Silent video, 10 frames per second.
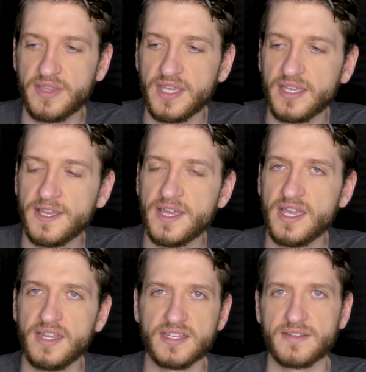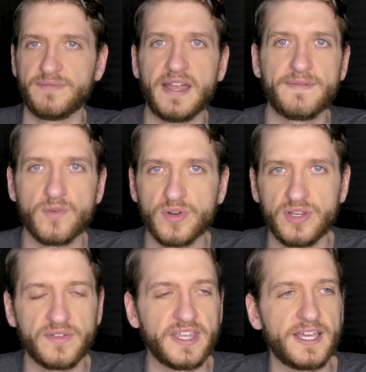thing. He does a
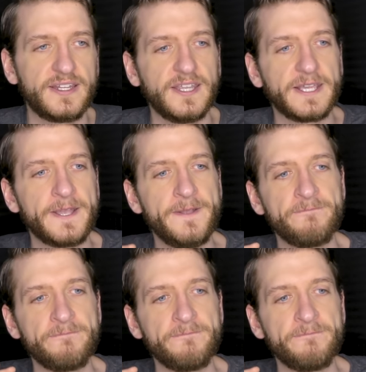540 over that, and like